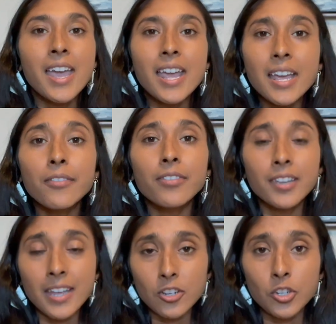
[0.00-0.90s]
If
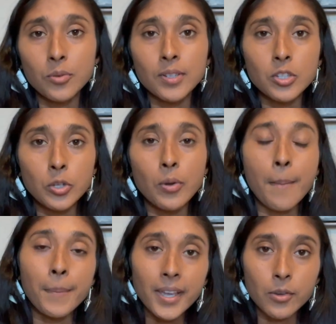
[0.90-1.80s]
the issue is too
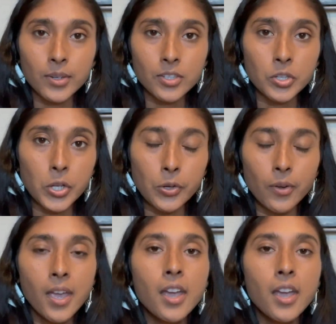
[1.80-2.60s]
ambiguous to you,